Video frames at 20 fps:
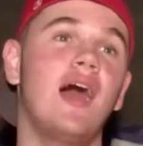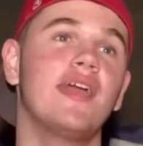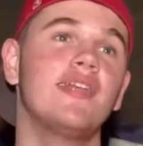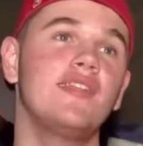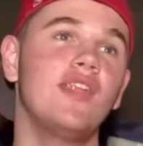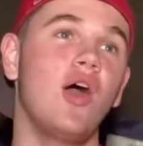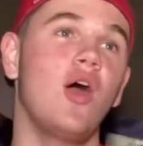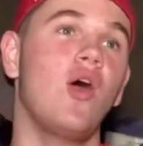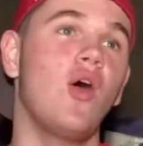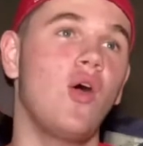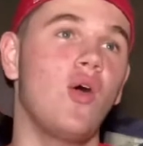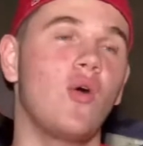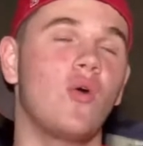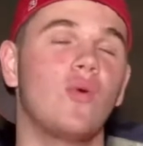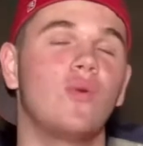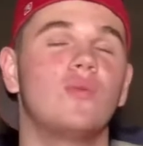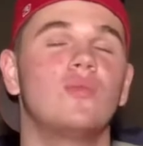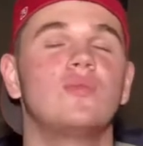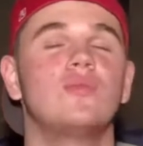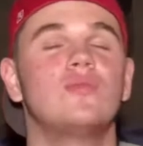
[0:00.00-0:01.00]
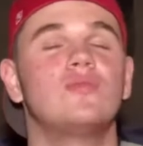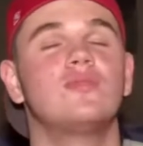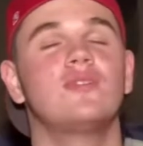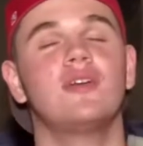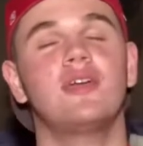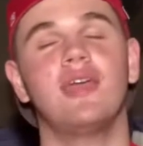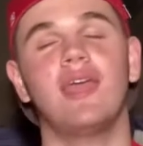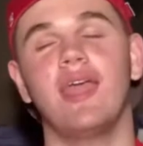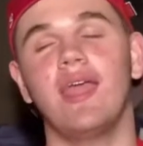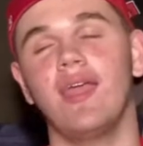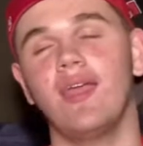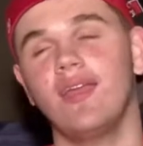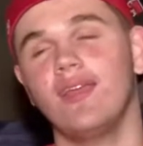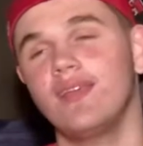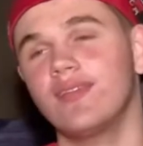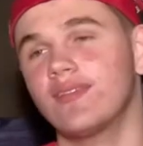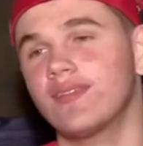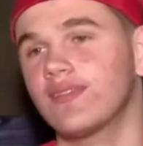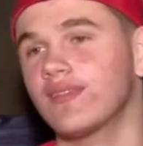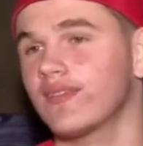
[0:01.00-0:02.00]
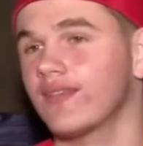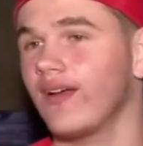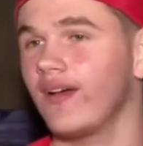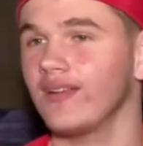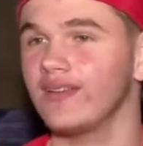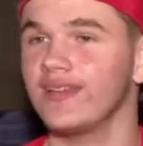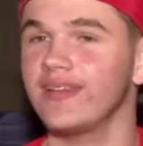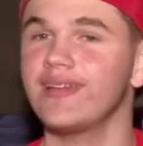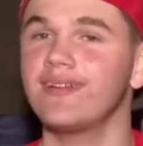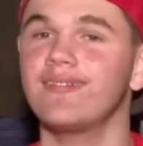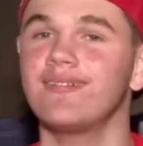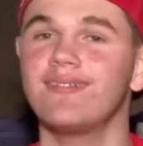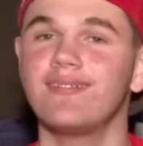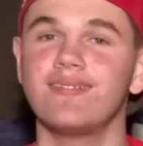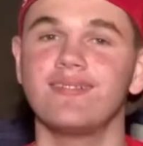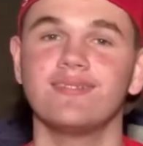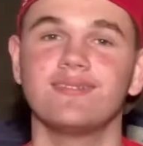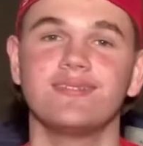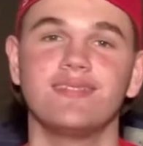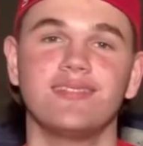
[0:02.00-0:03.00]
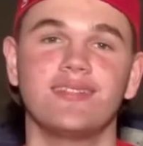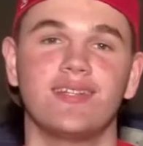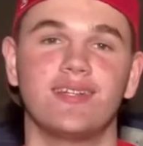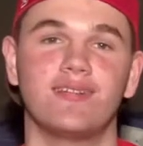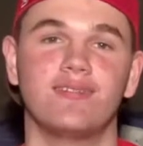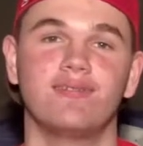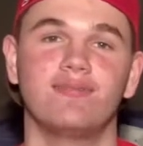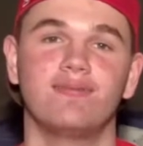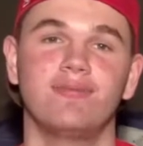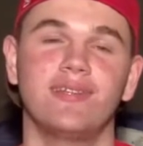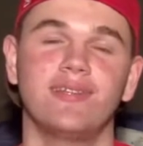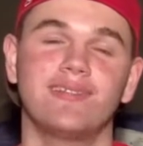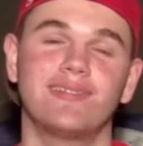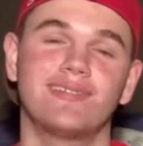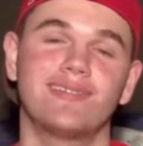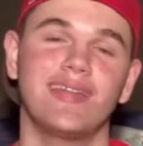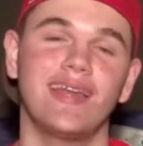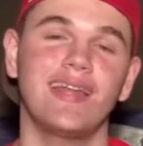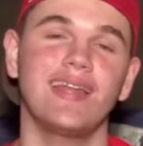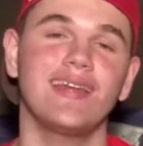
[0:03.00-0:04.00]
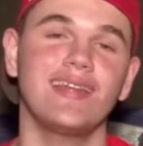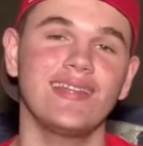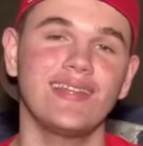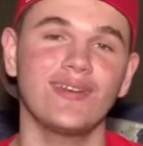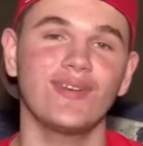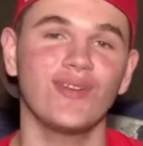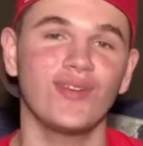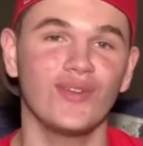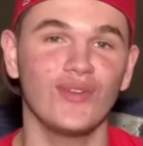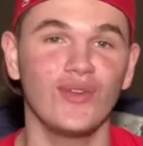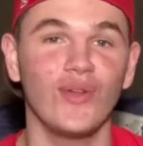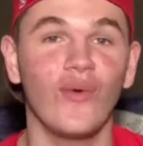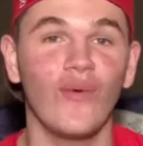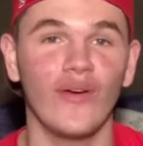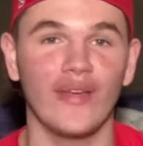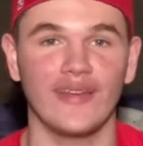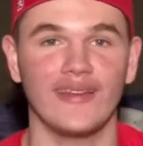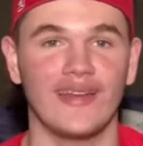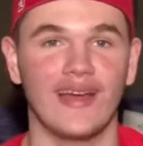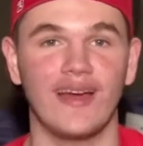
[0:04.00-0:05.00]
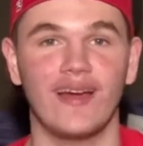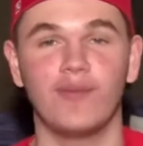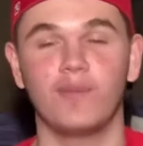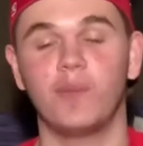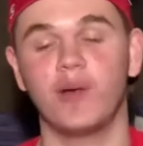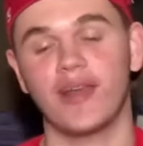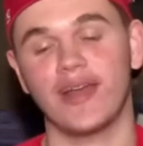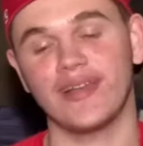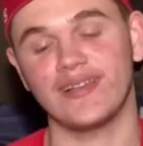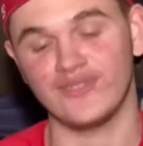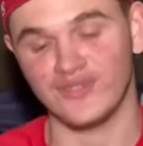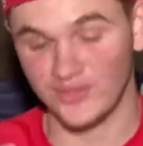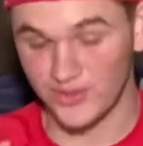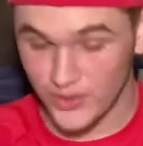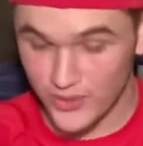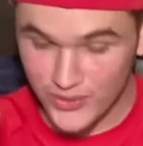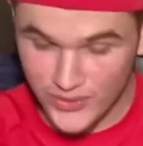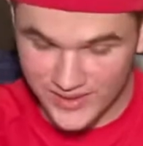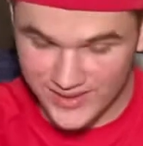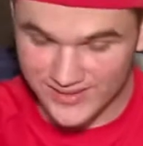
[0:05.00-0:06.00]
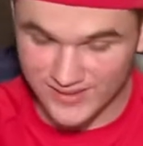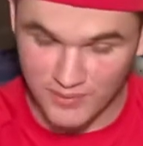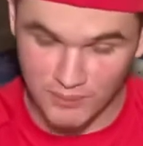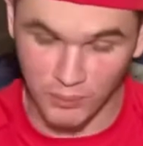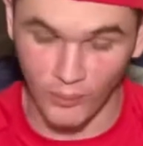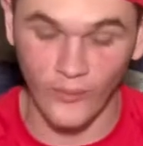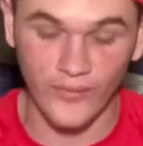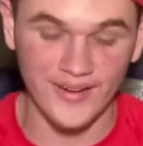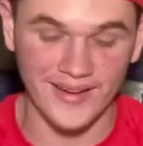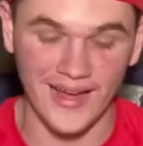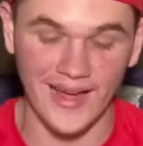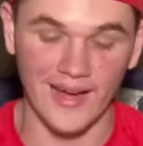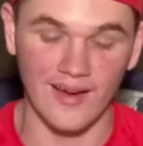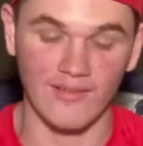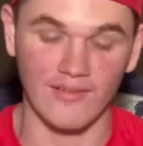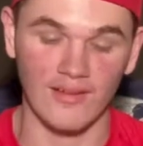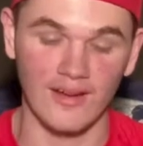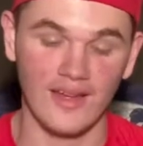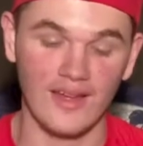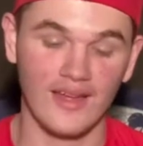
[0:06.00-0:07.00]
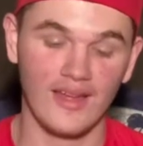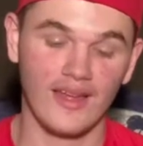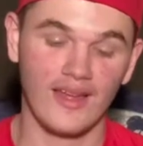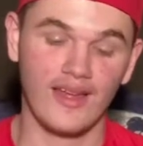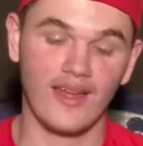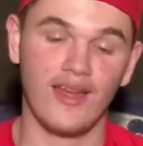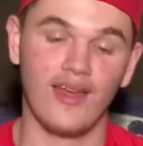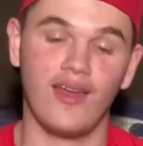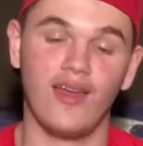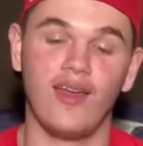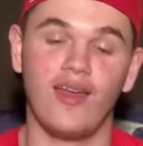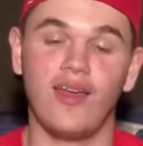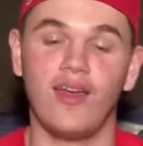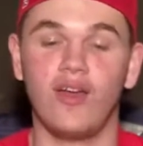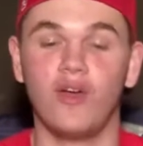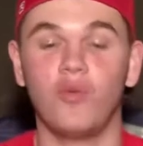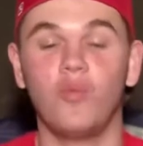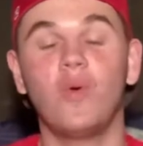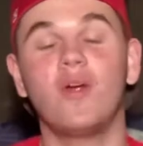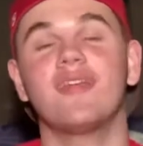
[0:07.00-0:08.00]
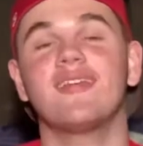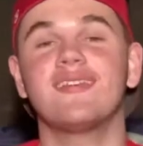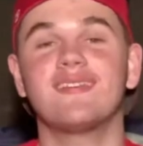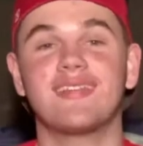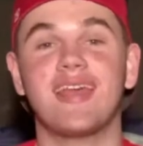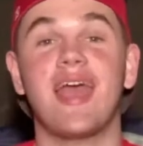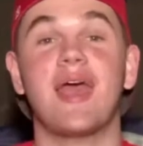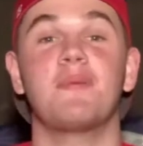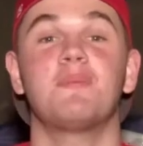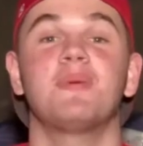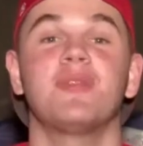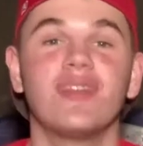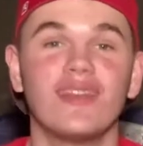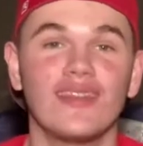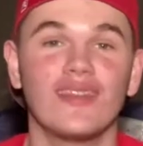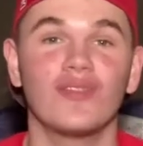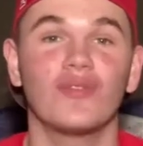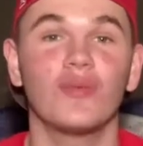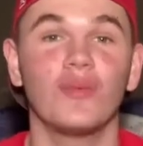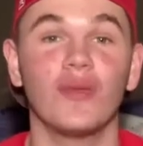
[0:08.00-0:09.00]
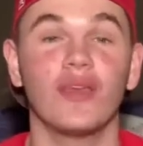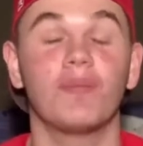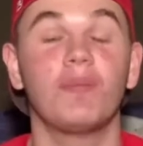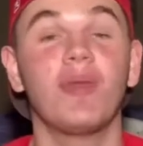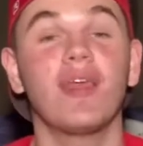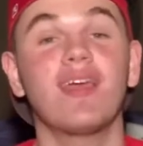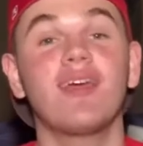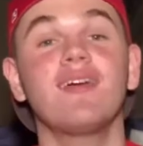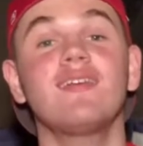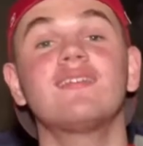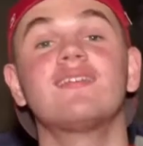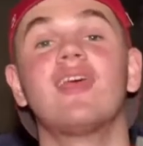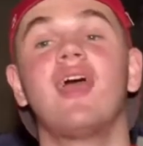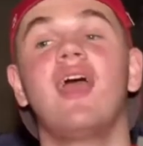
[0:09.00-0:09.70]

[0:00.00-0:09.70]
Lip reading: know it's a little, it's getting a little annoying now, but I do need to point out what has happened this week, because